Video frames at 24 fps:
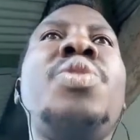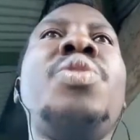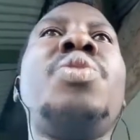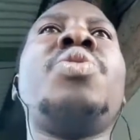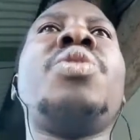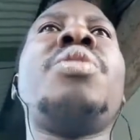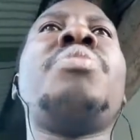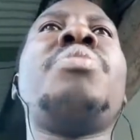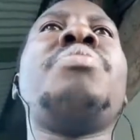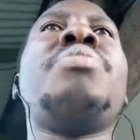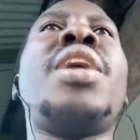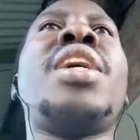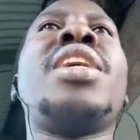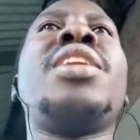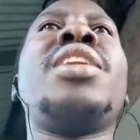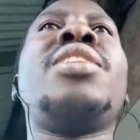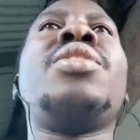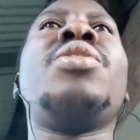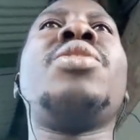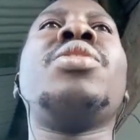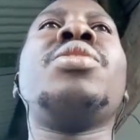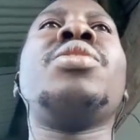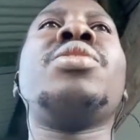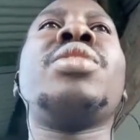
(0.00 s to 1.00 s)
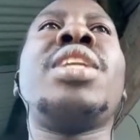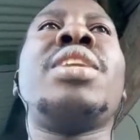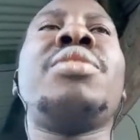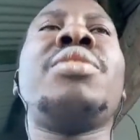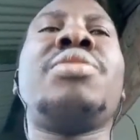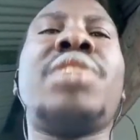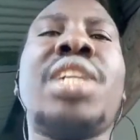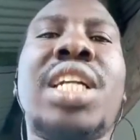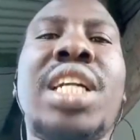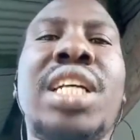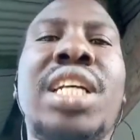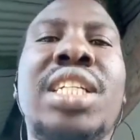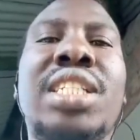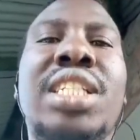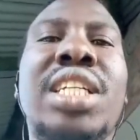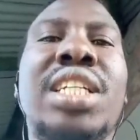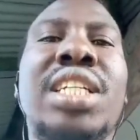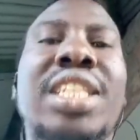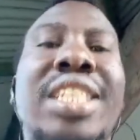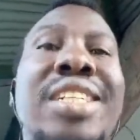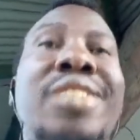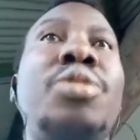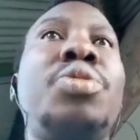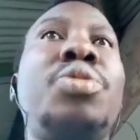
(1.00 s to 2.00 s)
We were banging goals left, right, and
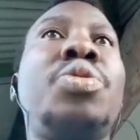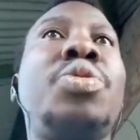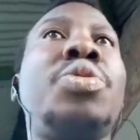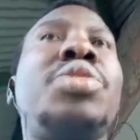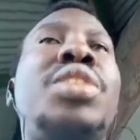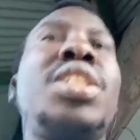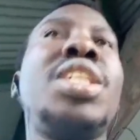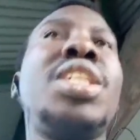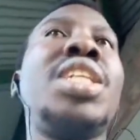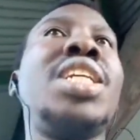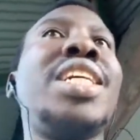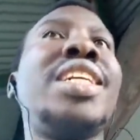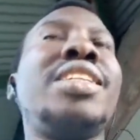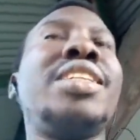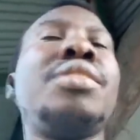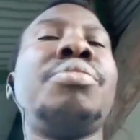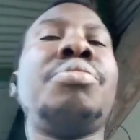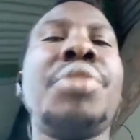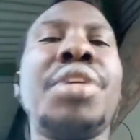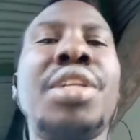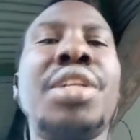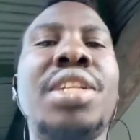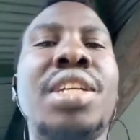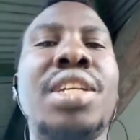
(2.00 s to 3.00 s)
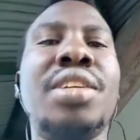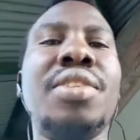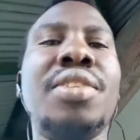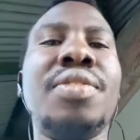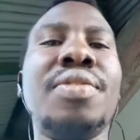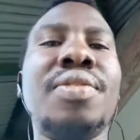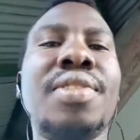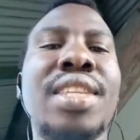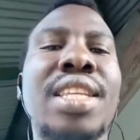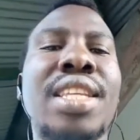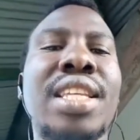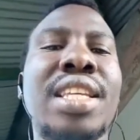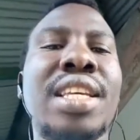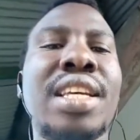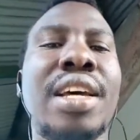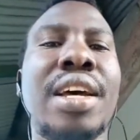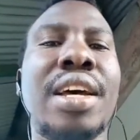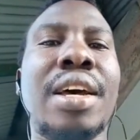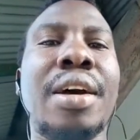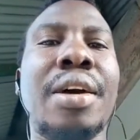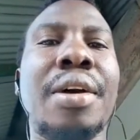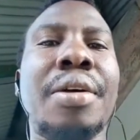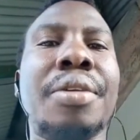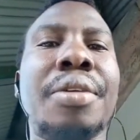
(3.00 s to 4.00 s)
center, and not conceding as many.
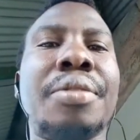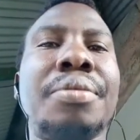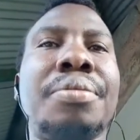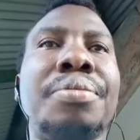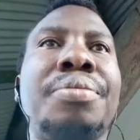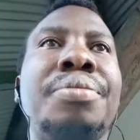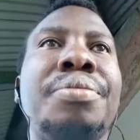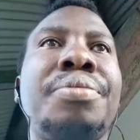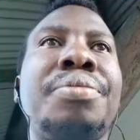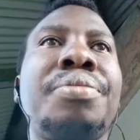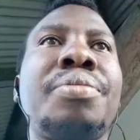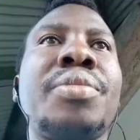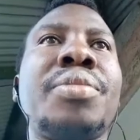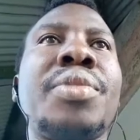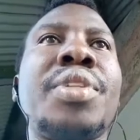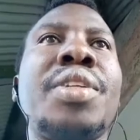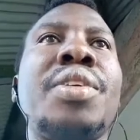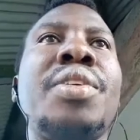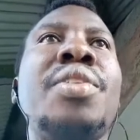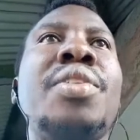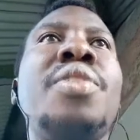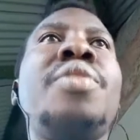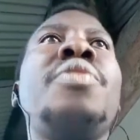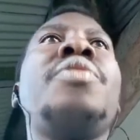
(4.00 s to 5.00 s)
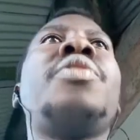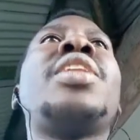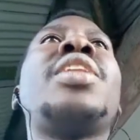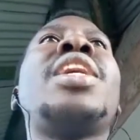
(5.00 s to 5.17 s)
For